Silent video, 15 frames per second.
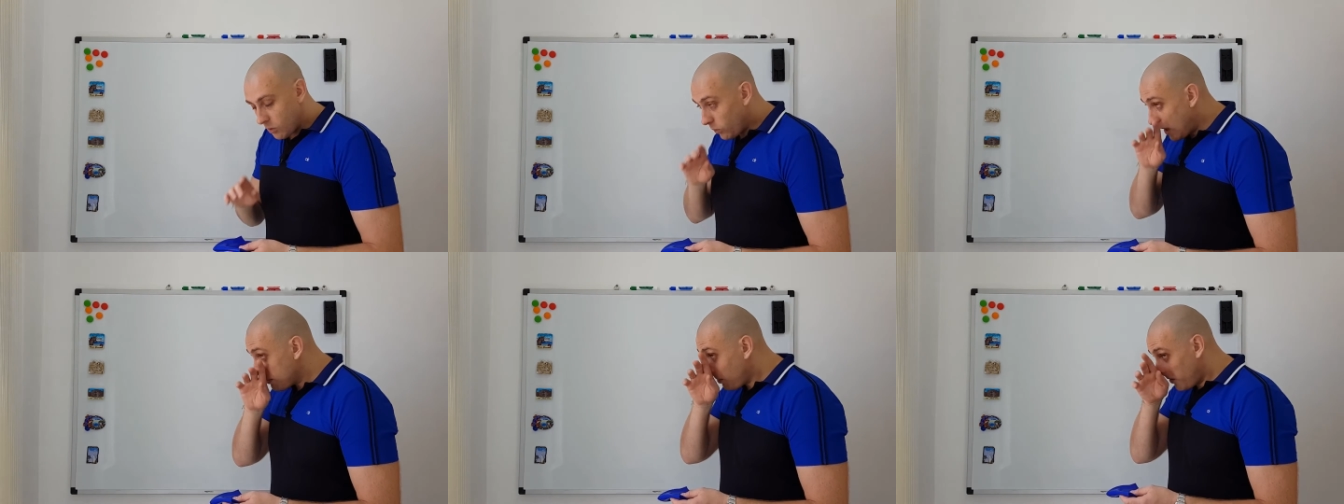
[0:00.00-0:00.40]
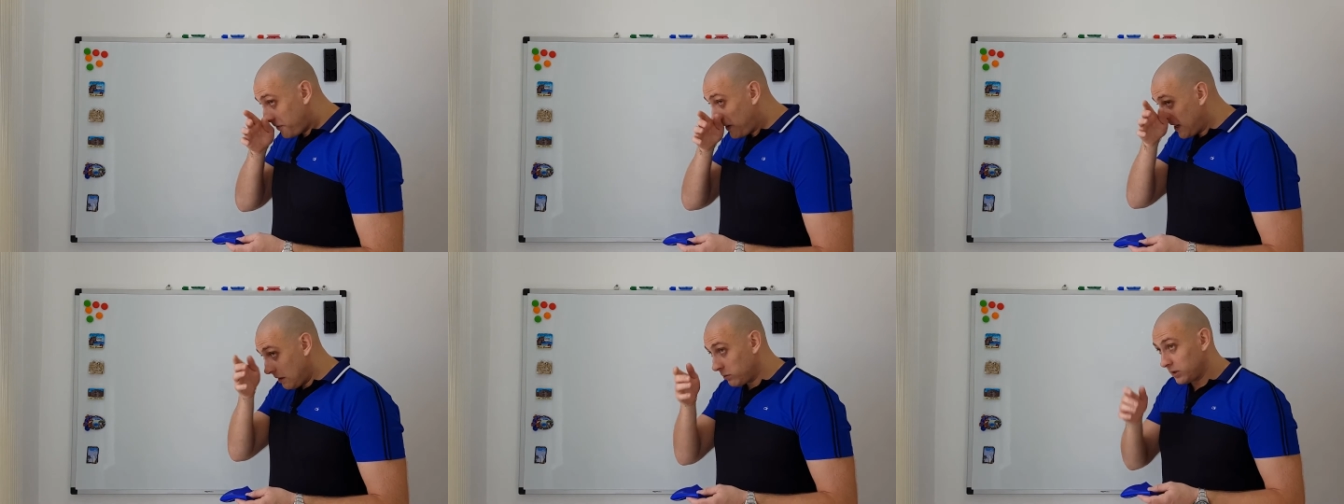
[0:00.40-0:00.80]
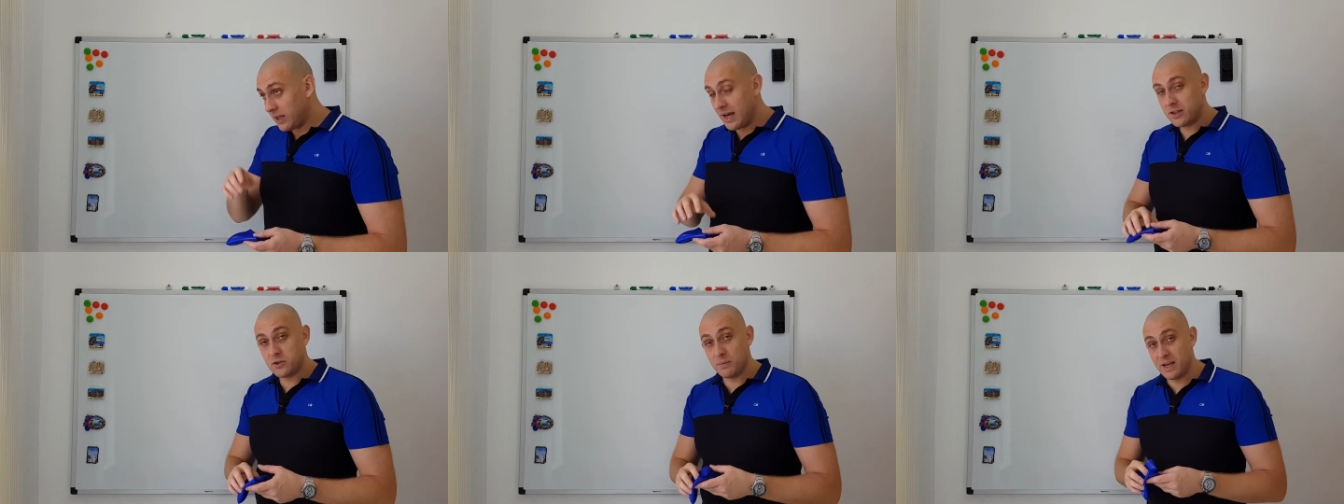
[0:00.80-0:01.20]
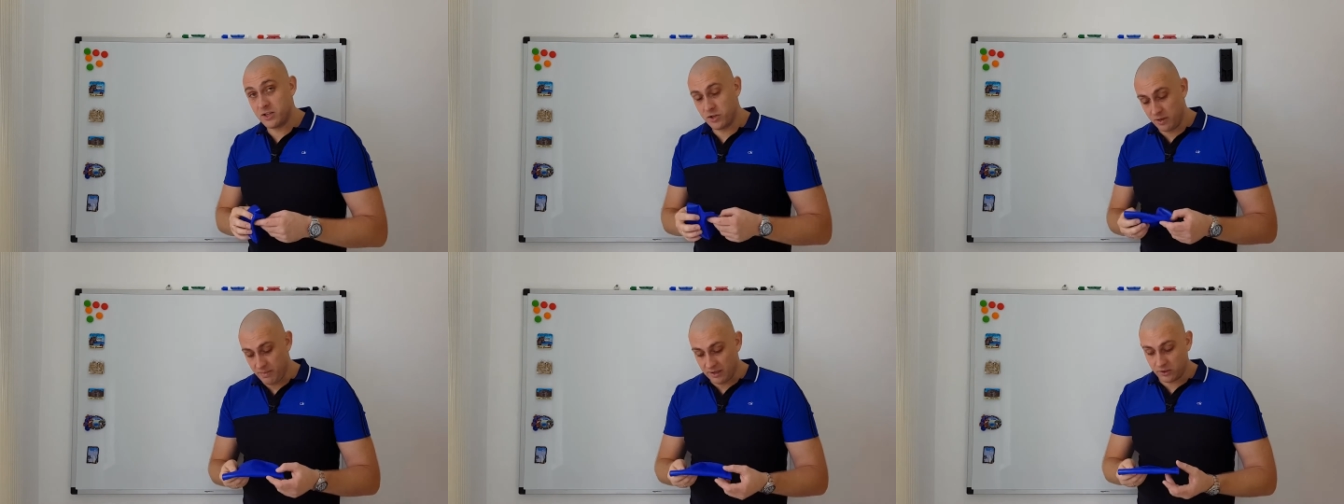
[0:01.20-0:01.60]
One more thing I would like to
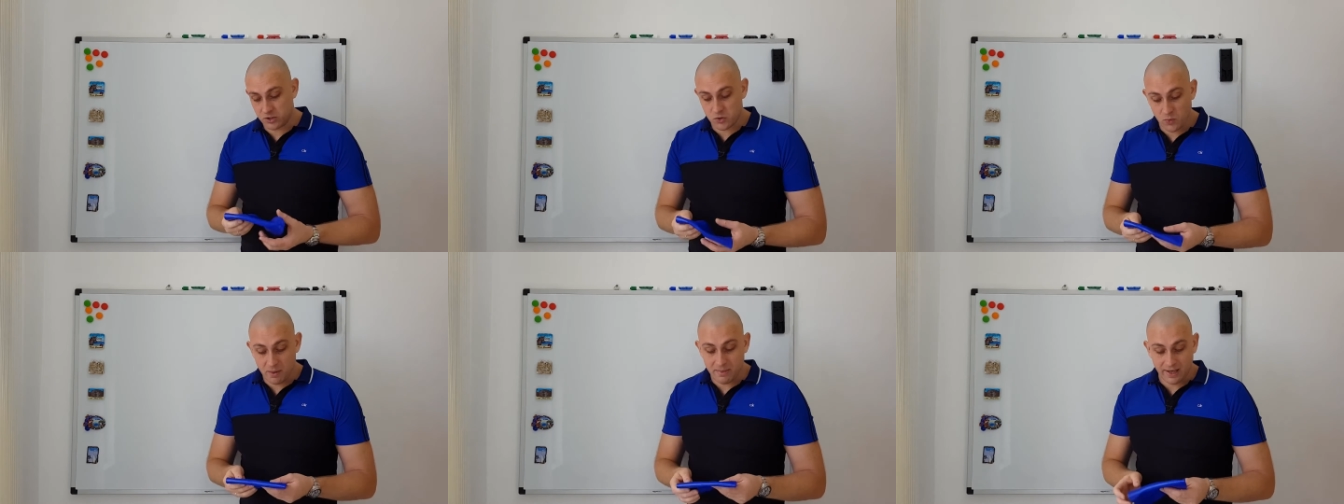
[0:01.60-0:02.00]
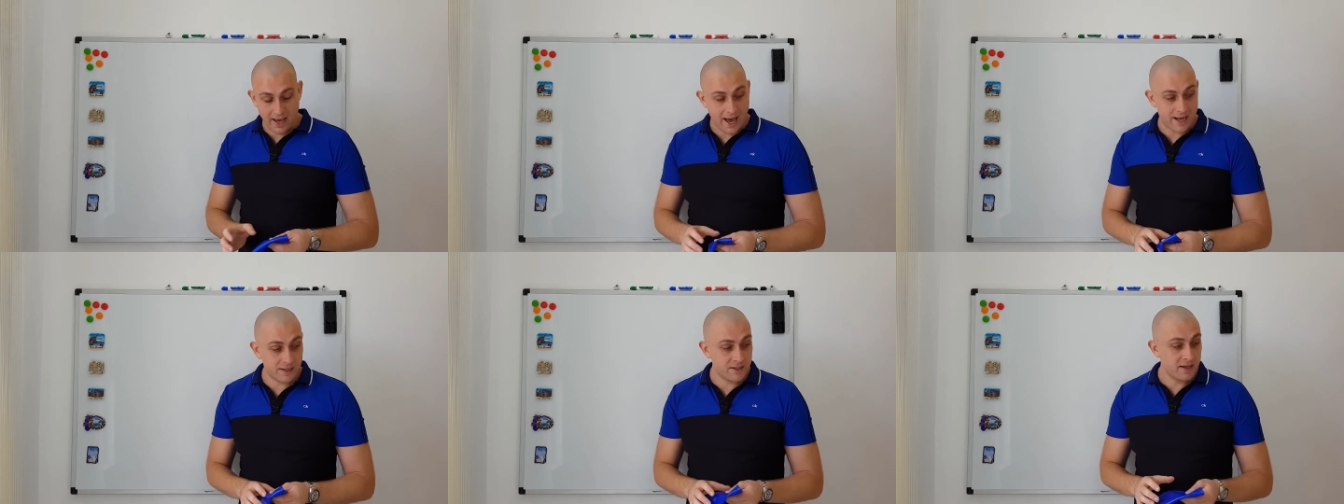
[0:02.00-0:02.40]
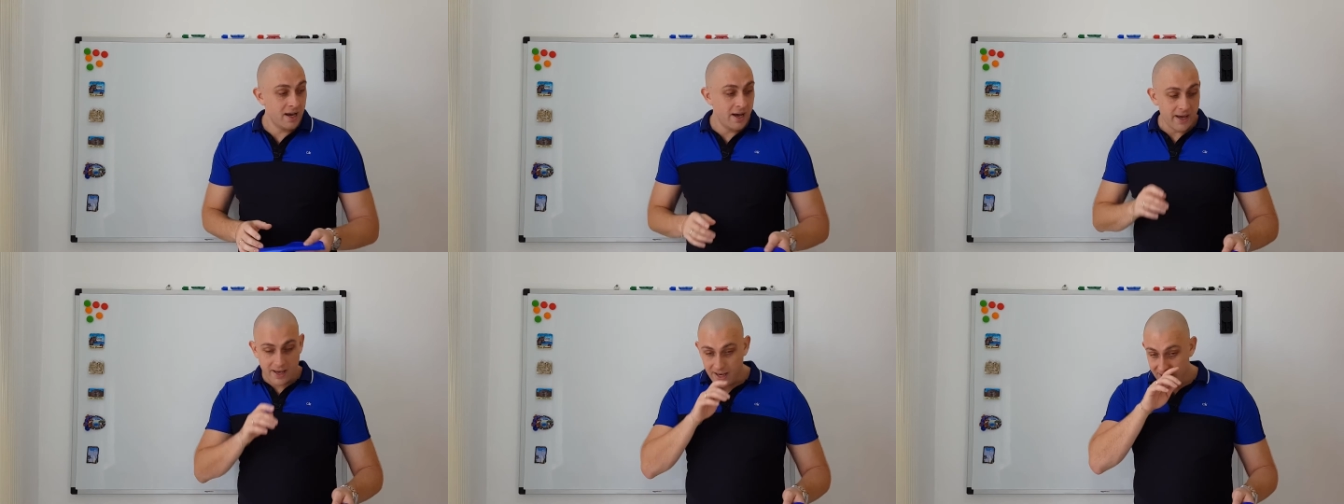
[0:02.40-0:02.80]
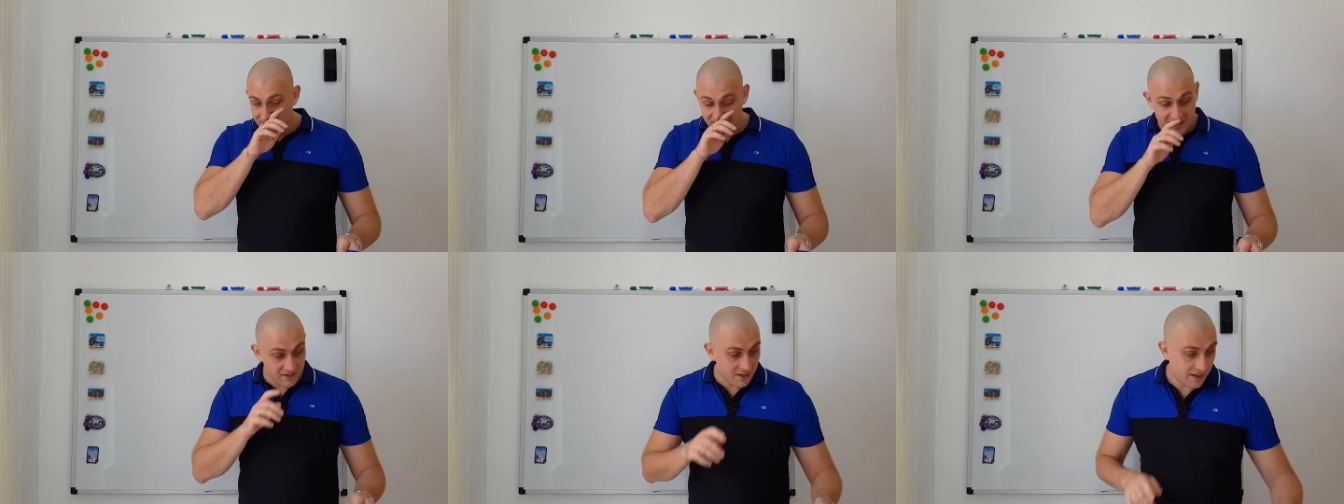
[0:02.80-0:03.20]
mention about the swimming hats is